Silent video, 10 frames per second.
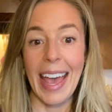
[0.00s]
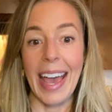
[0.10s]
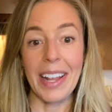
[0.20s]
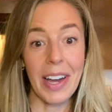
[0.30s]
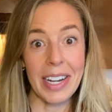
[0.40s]

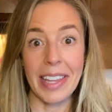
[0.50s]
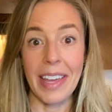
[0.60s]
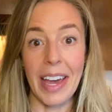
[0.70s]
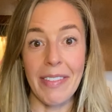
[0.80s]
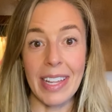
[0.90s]
and got it in
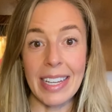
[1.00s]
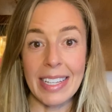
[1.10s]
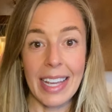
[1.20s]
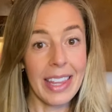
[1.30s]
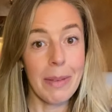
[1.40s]
the oven,
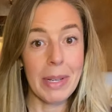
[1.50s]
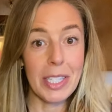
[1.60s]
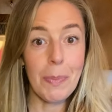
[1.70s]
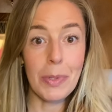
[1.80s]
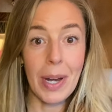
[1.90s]
and then my
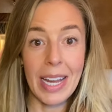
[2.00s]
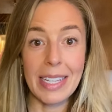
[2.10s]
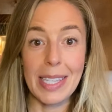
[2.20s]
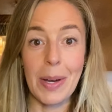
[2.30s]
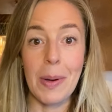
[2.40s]
soup was ready.
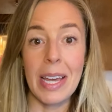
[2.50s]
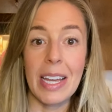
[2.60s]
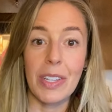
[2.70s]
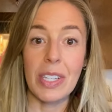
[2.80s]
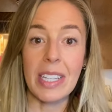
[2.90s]
So
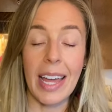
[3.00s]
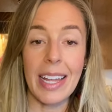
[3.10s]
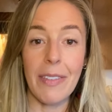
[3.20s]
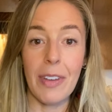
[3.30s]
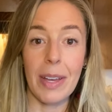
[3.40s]
just
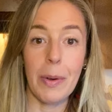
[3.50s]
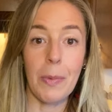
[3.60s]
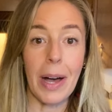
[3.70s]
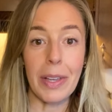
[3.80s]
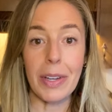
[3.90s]
kind of
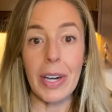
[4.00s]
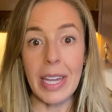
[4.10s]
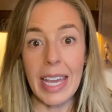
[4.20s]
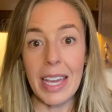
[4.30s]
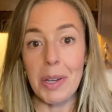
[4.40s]
while you're
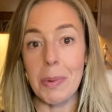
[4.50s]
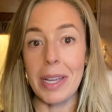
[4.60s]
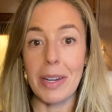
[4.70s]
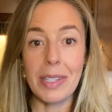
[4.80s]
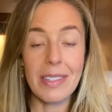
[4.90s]
cooking or while
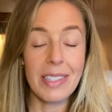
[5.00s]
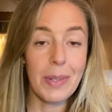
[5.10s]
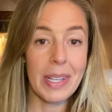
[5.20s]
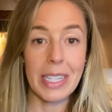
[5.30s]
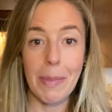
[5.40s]
you're
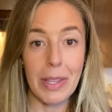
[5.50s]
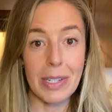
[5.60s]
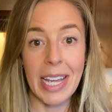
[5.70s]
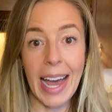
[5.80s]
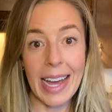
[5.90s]
doing some other
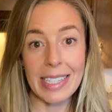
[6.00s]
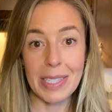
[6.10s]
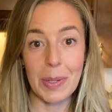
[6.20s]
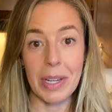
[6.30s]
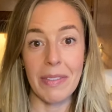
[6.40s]
task
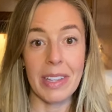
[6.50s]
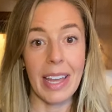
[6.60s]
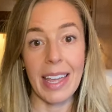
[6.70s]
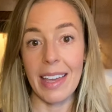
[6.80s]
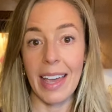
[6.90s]
or even
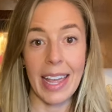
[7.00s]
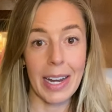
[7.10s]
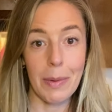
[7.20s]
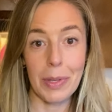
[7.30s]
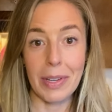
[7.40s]
like hanging
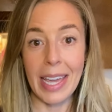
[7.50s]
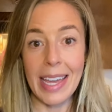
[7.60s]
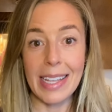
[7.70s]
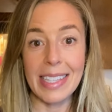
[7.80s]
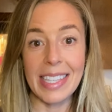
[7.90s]
out with your
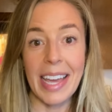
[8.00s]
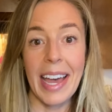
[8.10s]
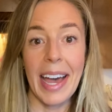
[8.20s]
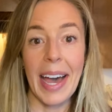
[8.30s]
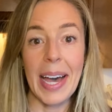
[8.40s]
kids,
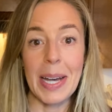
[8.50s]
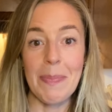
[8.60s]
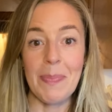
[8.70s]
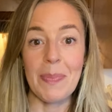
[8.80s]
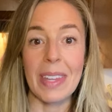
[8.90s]

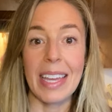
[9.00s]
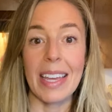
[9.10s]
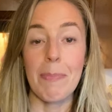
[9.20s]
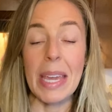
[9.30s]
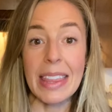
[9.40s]

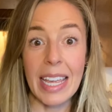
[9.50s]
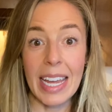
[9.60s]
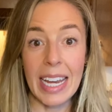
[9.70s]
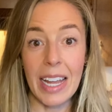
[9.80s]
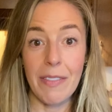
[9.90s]
be
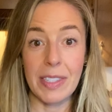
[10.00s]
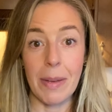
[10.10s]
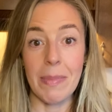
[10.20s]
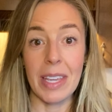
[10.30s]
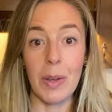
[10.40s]
thinking of
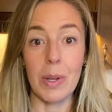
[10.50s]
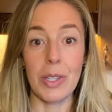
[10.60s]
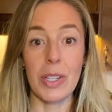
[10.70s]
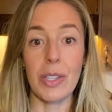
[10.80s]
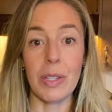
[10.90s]
something you could
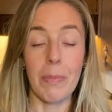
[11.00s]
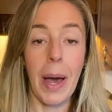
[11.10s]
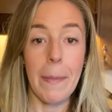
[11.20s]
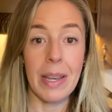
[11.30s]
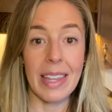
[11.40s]
just
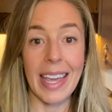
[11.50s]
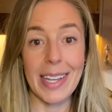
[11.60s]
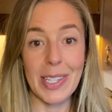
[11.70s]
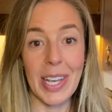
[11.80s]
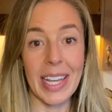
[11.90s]
pop into the
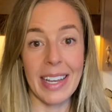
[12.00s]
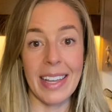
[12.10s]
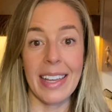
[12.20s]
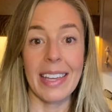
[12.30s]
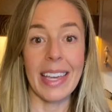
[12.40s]
kitchen,
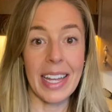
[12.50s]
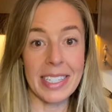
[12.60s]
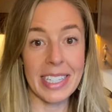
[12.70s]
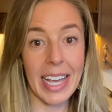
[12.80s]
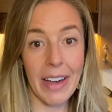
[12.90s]
get
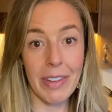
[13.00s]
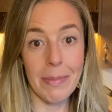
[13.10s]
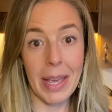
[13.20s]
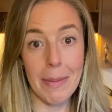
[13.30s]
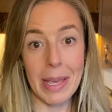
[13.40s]
into the oven
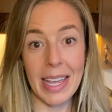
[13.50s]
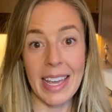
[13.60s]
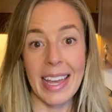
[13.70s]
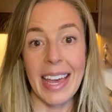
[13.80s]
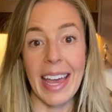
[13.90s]
maybe,
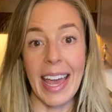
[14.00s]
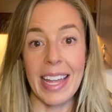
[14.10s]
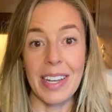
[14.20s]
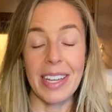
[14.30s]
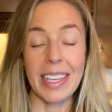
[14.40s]

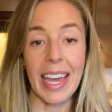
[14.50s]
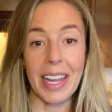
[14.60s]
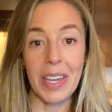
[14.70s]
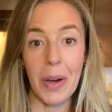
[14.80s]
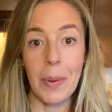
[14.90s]
and get
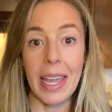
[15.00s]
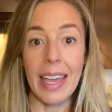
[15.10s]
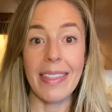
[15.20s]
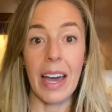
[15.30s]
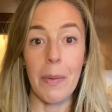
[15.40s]
it going,
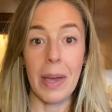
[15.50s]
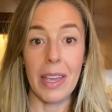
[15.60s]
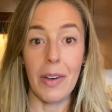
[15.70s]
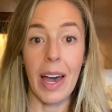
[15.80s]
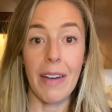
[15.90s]
and that way
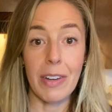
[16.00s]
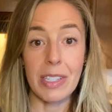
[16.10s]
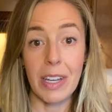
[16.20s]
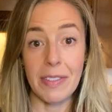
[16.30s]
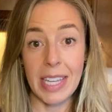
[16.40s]
you'll have
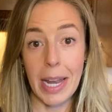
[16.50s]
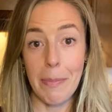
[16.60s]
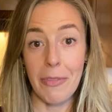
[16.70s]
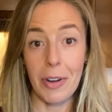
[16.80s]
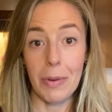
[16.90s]
yourself set
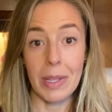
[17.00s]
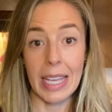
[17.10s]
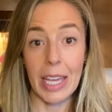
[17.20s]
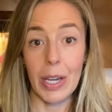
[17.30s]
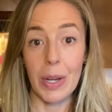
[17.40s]
up for a
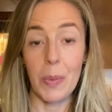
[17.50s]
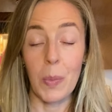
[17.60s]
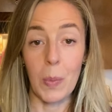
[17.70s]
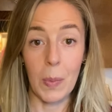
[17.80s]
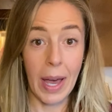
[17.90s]
really good,
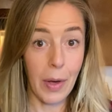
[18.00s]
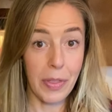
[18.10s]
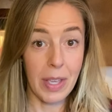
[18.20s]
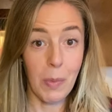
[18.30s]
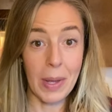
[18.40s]

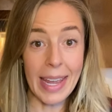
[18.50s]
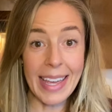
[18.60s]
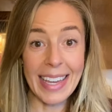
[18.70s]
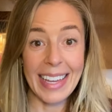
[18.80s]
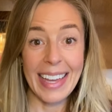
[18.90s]
healthy
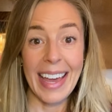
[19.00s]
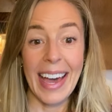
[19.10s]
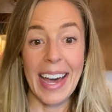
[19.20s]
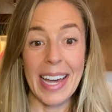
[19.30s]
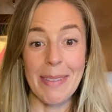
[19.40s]
week.
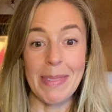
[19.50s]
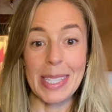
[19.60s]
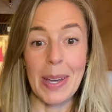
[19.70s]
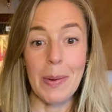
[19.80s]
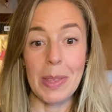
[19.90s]

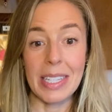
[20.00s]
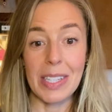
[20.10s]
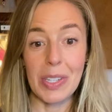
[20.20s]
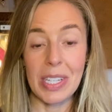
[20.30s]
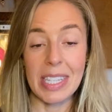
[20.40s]
So this
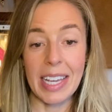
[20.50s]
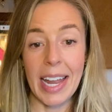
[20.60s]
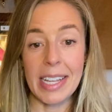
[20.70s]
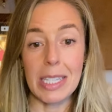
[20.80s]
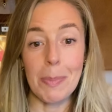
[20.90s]
is just to
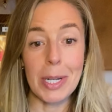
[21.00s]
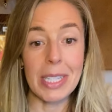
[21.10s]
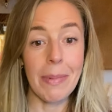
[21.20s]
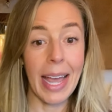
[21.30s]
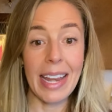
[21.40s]
kind of spur
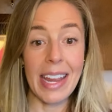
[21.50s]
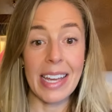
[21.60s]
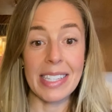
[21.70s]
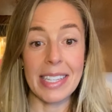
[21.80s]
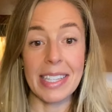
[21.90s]
some
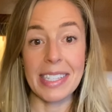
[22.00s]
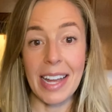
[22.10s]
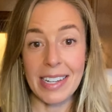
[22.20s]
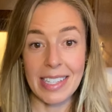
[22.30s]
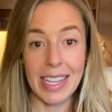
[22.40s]
ideas. This is
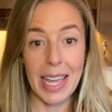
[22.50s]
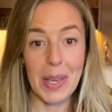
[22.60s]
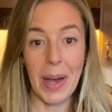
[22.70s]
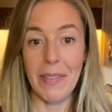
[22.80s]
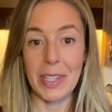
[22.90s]
not to say
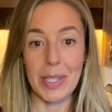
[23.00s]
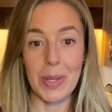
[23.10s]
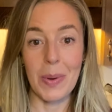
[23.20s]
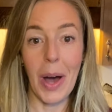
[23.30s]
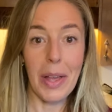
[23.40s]
you have to
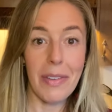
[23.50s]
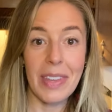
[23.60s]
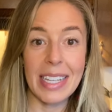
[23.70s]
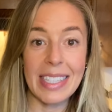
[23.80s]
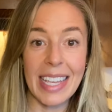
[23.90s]
do all of
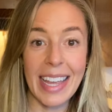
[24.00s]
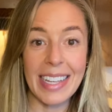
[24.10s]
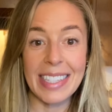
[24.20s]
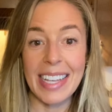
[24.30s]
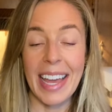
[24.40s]
these
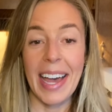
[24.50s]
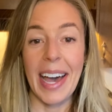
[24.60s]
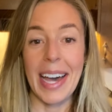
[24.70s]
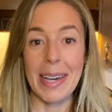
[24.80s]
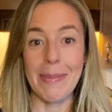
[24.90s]
things.
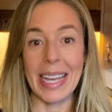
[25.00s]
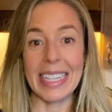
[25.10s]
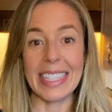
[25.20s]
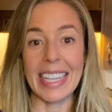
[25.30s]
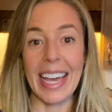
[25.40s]

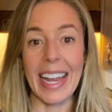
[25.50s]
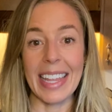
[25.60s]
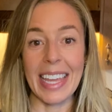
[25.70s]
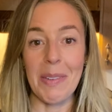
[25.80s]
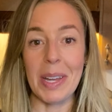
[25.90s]
It's the kind
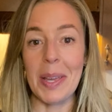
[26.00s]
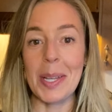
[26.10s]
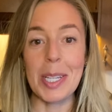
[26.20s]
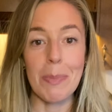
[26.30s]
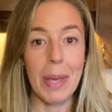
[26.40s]
of thing where you
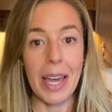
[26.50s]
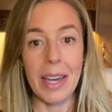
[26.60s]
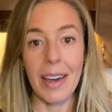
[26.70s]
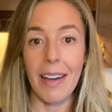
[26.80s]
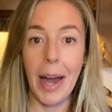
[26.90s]
could just
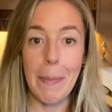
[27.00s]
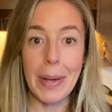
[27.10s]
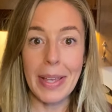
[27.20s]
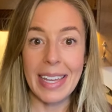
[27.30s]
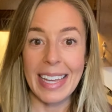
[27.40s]
pick a
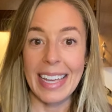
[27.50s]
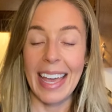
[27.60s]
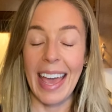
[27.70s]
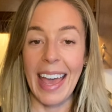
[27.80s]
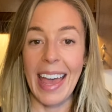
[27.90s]
couple
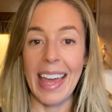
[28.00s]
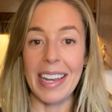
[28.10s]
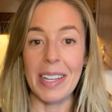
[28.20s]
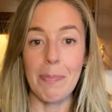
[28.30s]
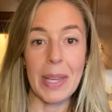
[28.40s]

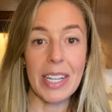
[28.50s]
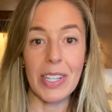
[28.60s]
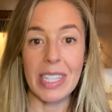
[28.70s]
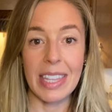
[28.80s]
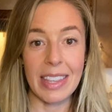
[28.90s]
and be
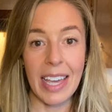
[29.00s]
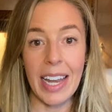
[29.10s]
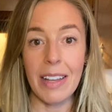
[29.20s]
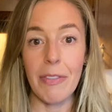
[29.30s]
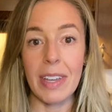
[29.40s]
just
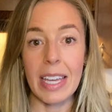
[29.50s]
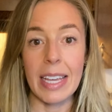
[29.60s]
kind of